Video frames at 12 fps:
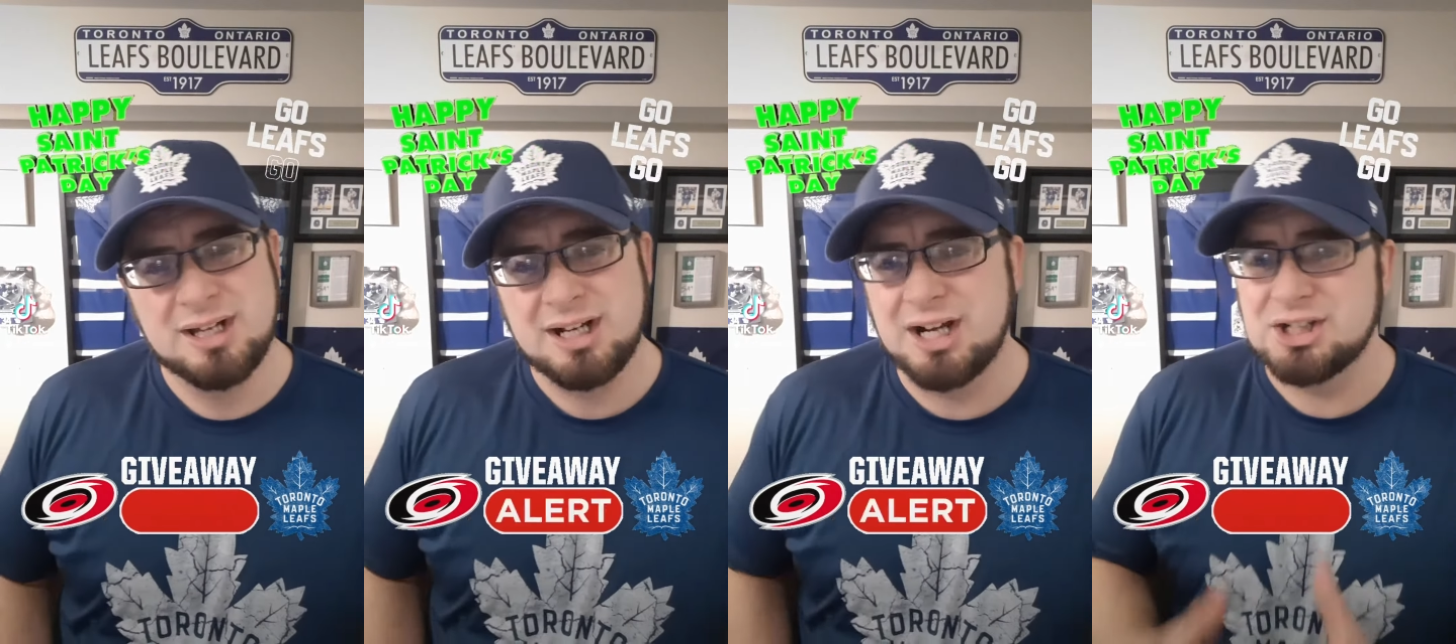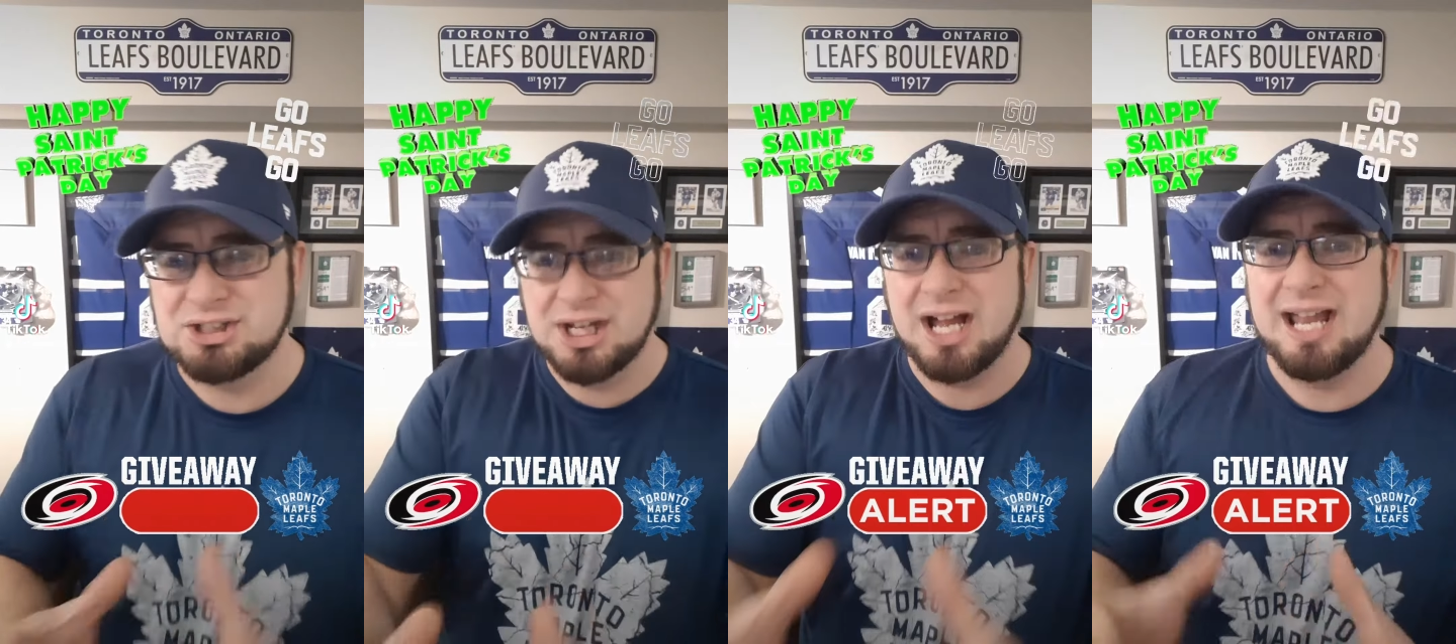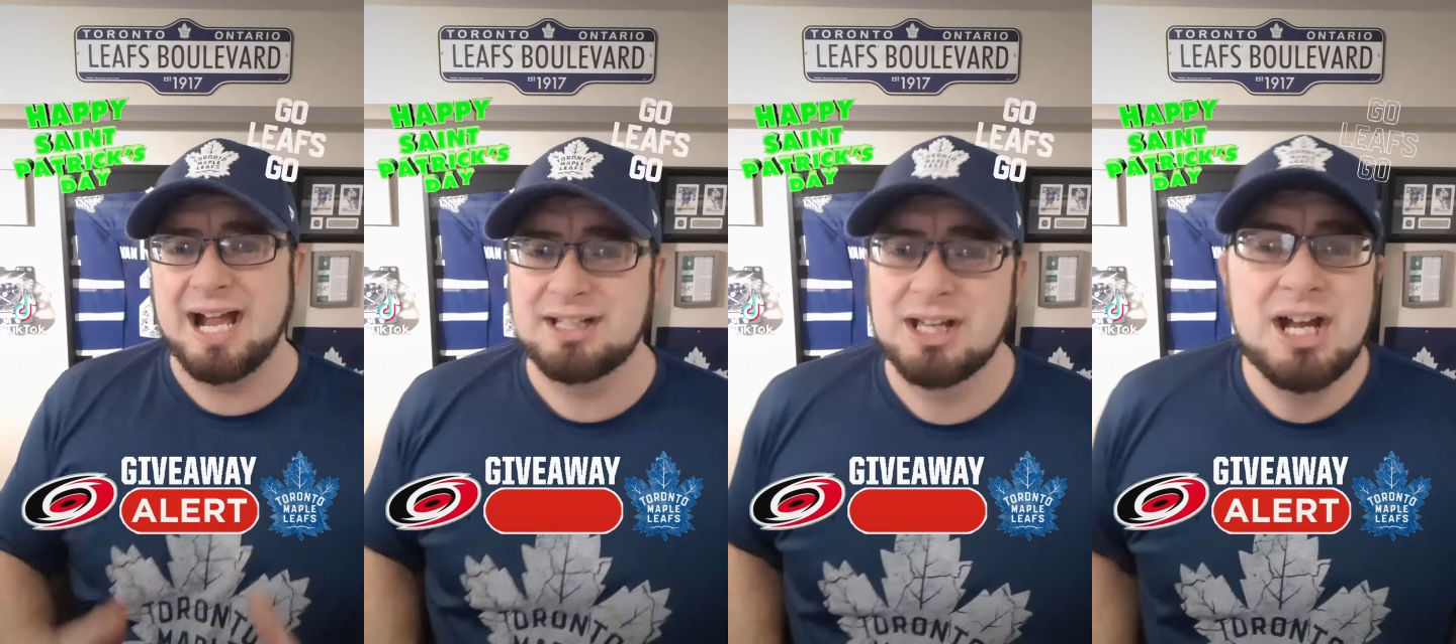Because
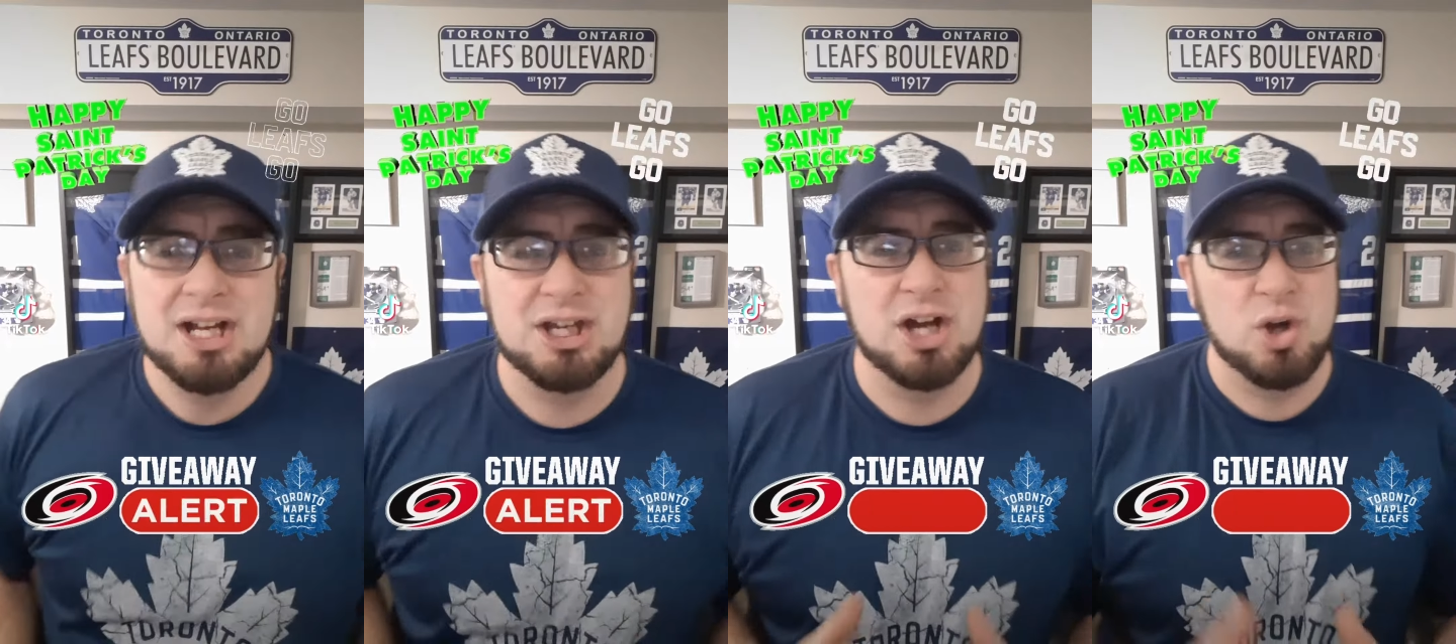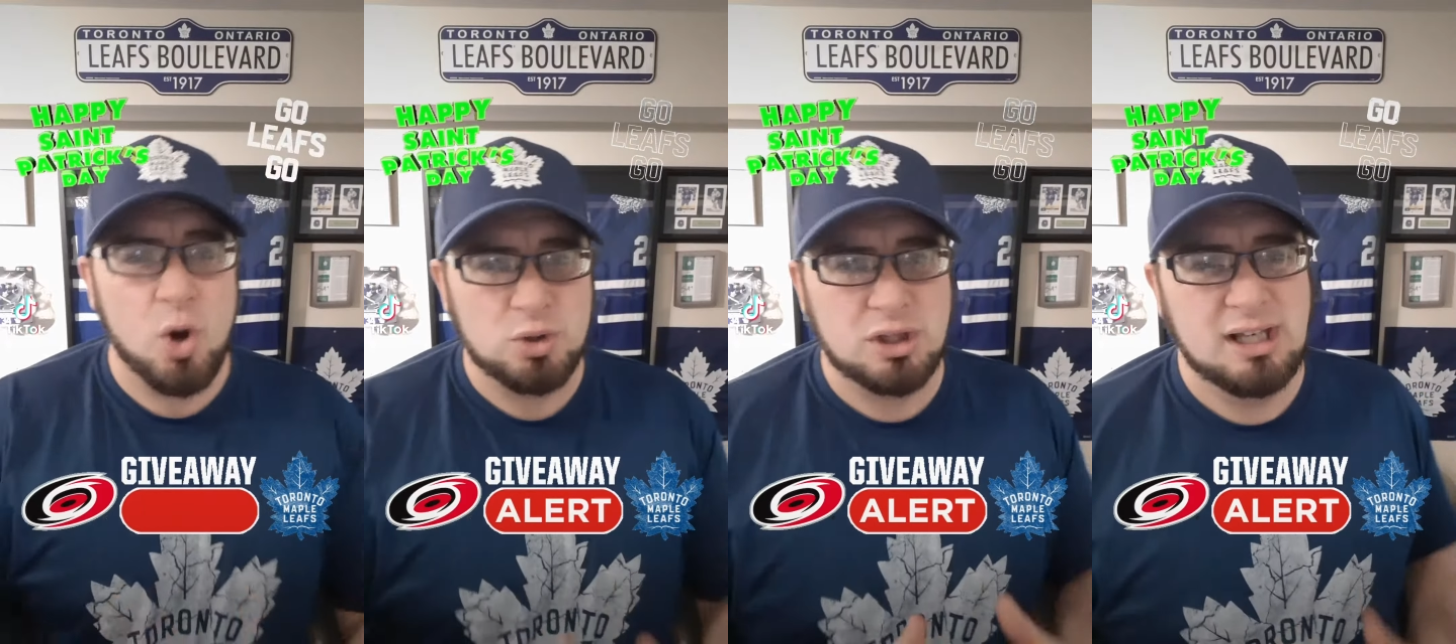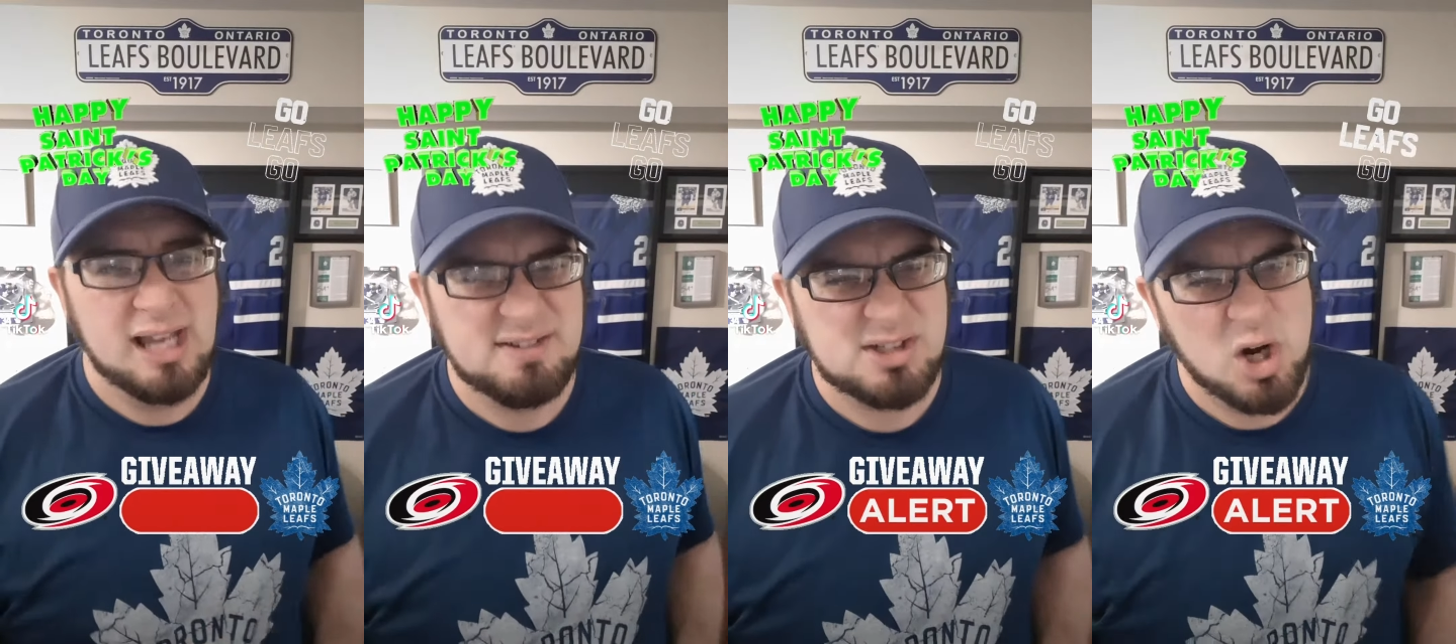tonight, you know the
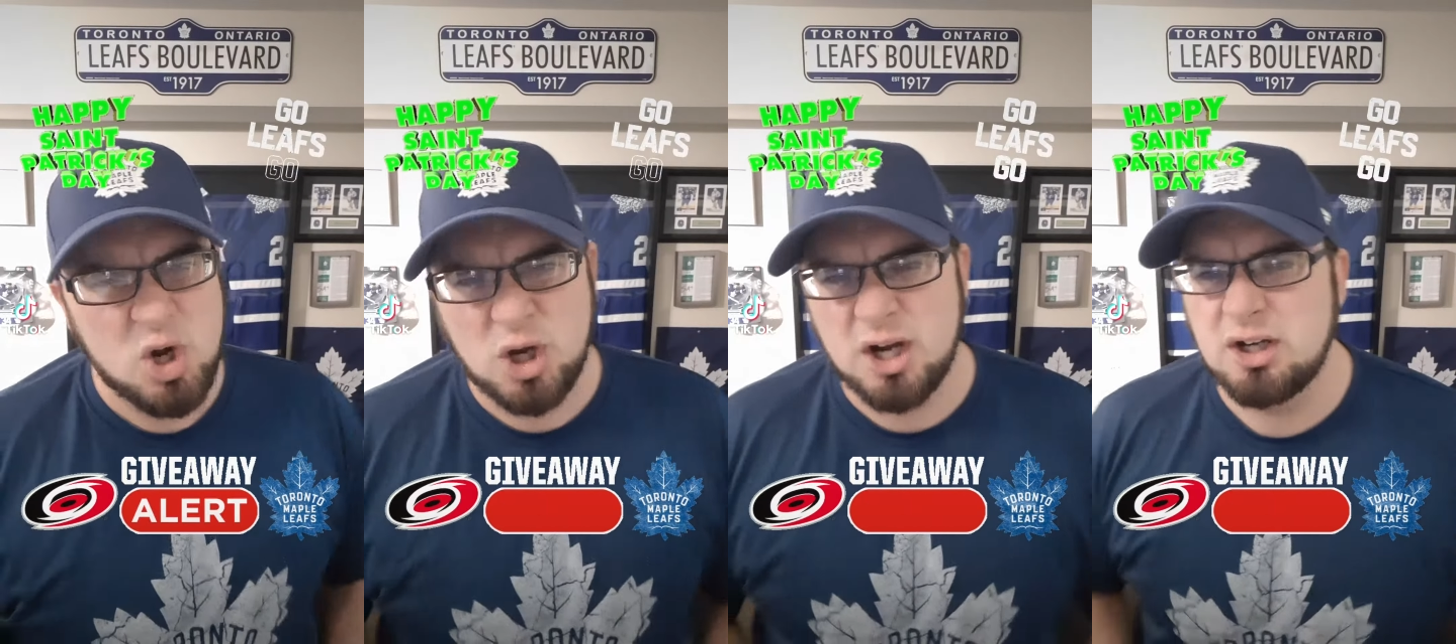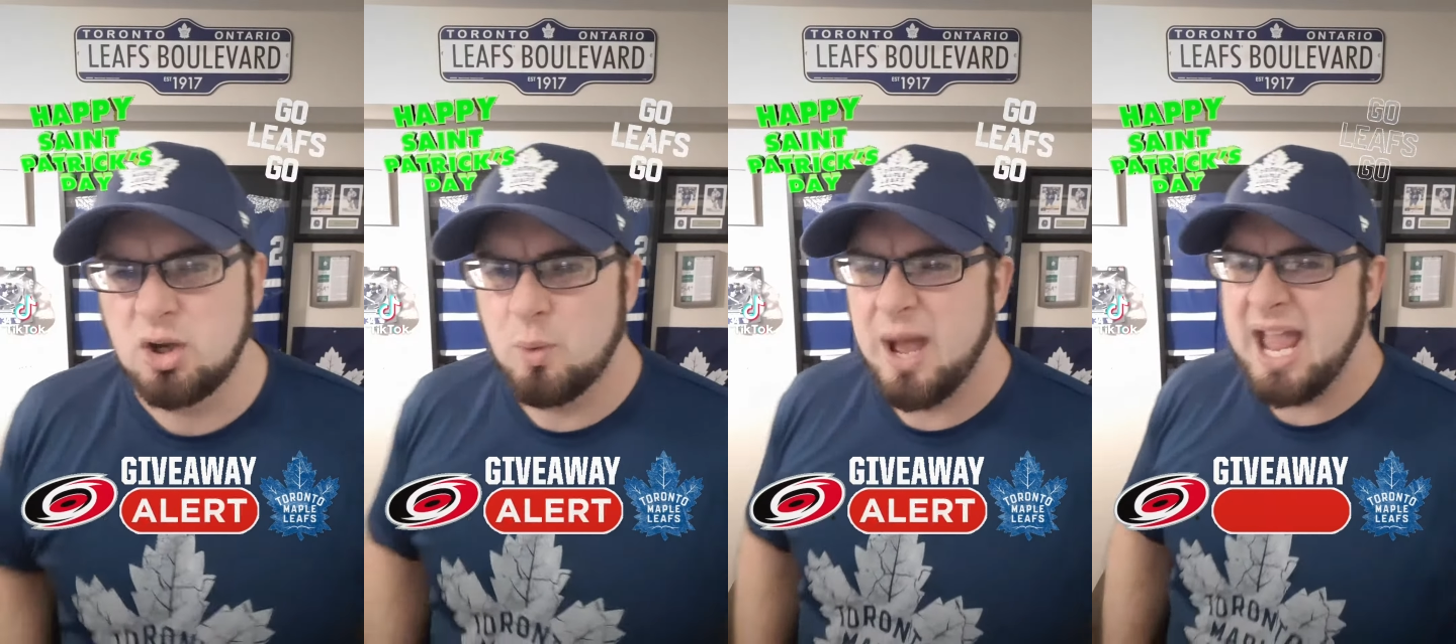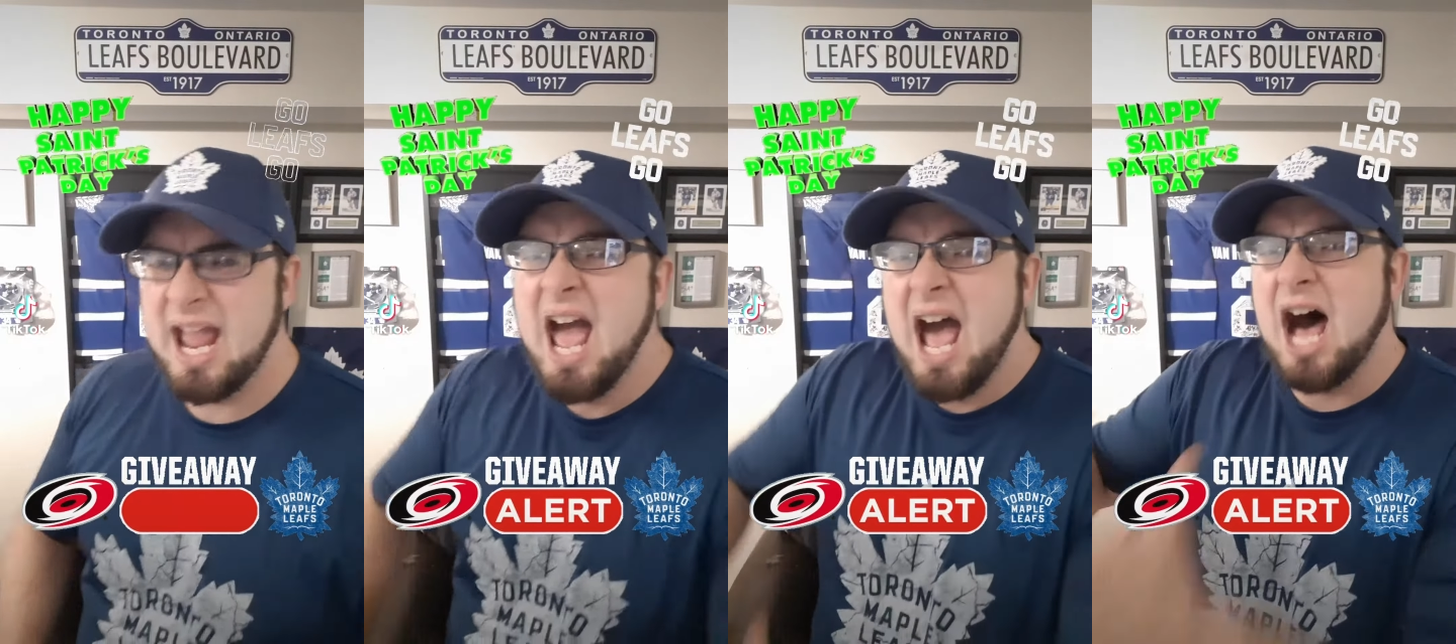Leafs are looking to weigh